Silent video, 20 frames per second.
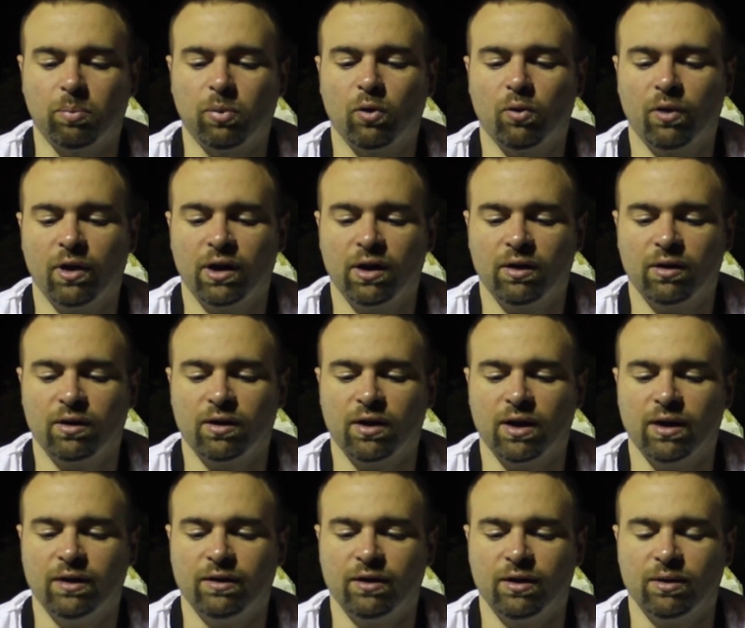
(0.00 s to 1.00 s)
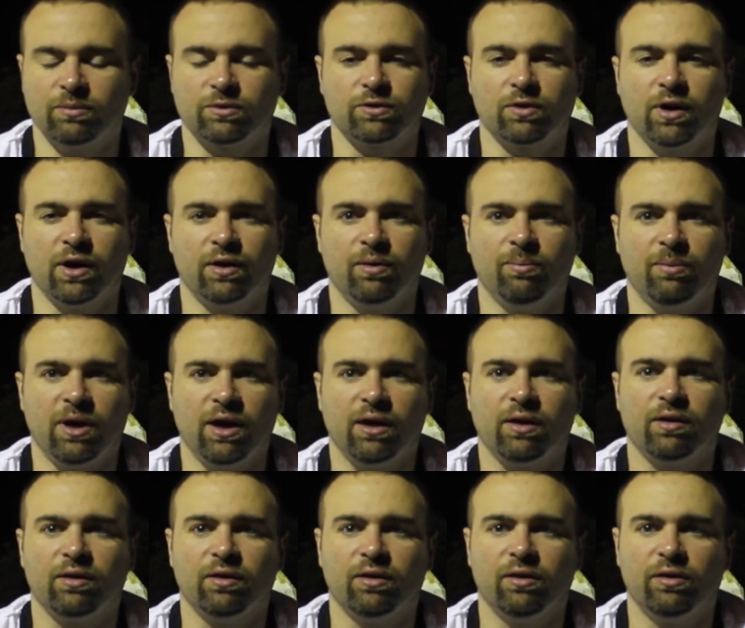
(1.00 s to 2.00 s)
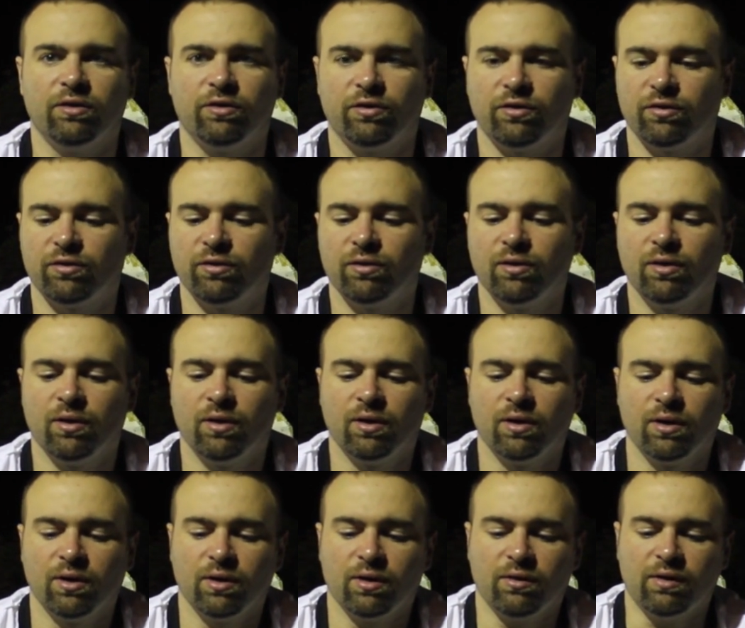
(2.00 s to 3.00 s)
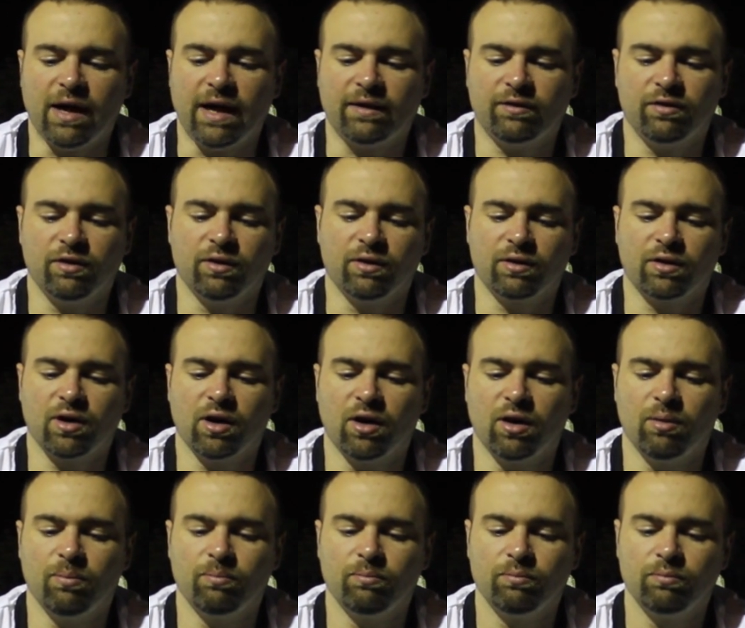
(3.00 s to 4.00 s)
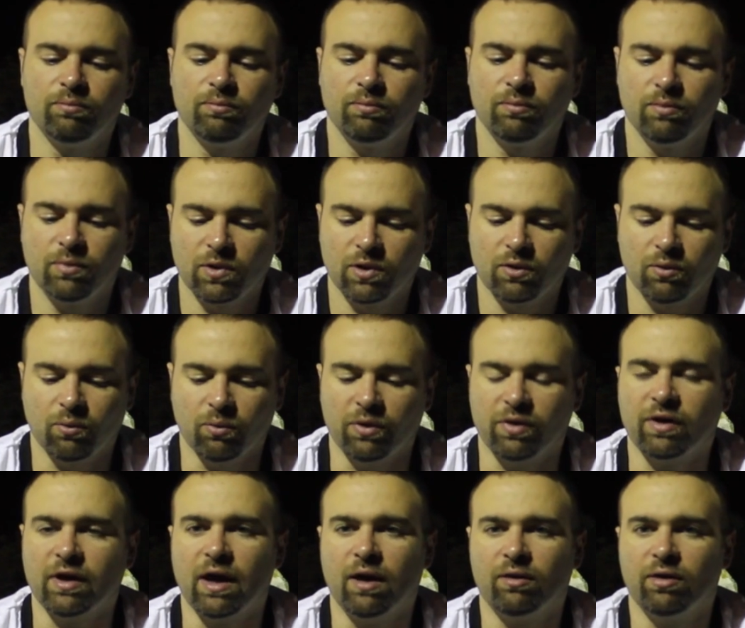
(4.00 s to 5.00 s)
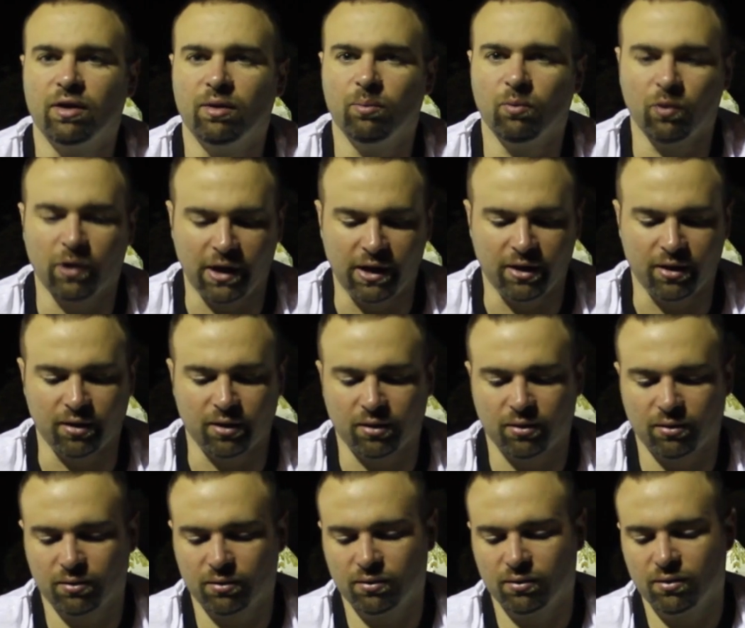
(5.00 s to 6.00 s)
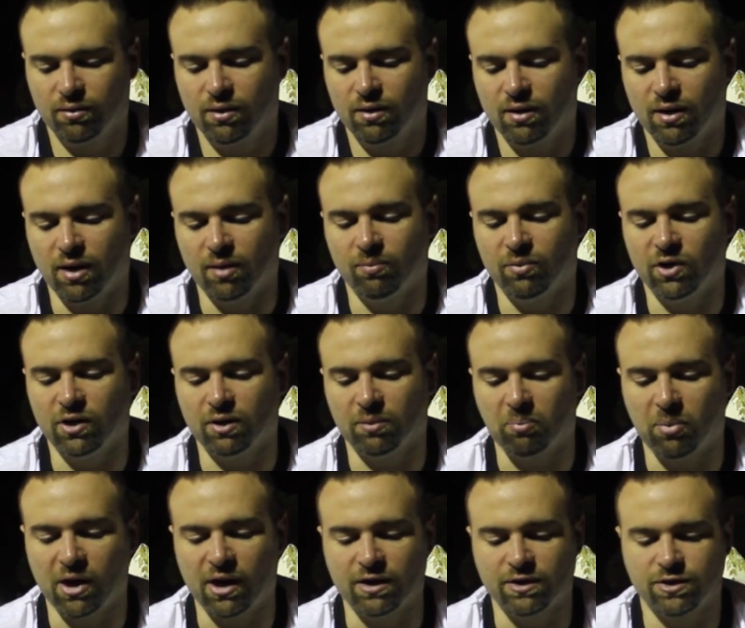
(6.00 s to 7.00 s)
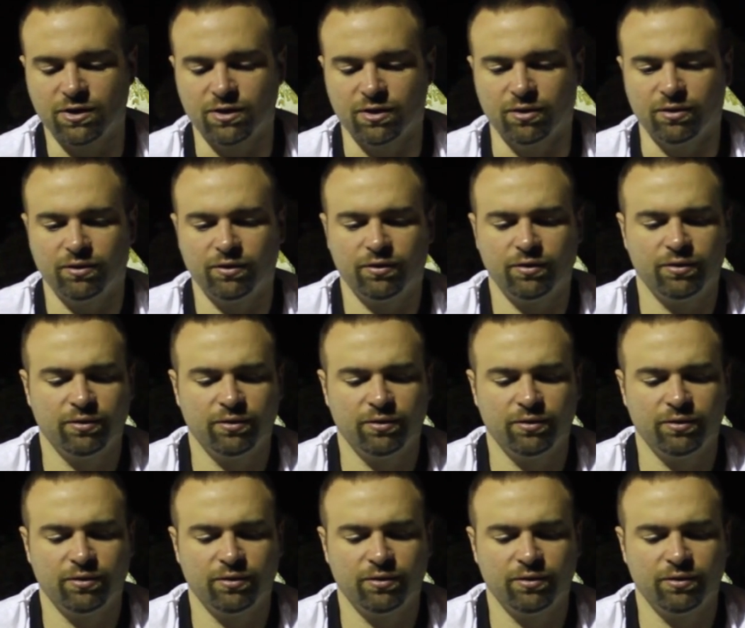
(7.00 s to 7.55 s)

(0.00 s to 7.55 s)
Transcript: point again that I'm trying to make is that didn't come without him waiting and being patient.